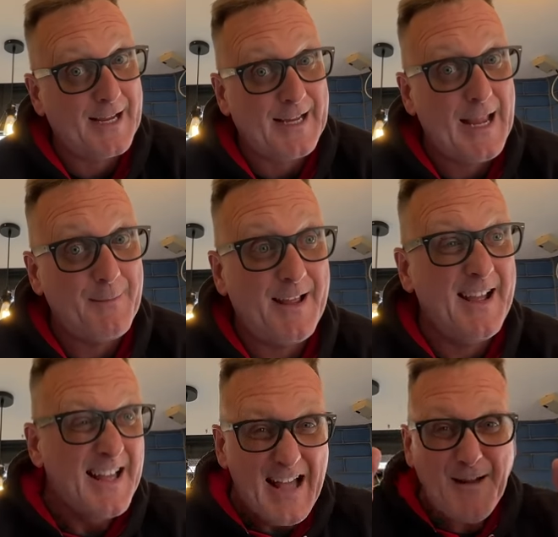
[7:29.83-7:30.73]
came here.
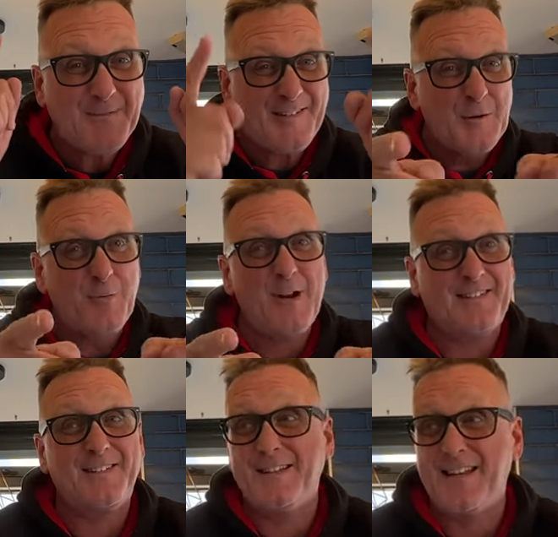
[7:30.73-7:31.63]
I'm super
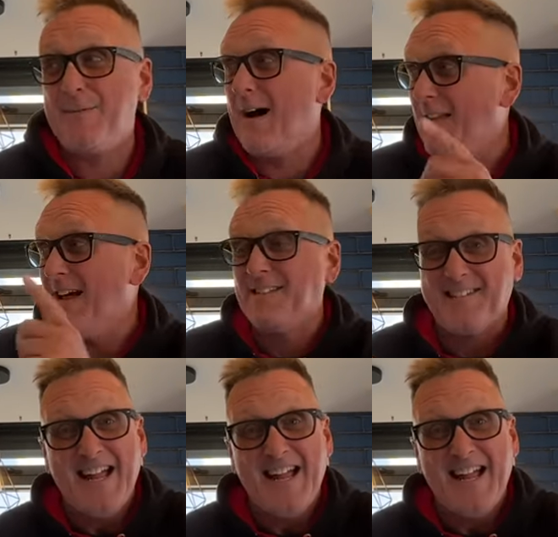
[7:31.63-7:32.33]
excited about this.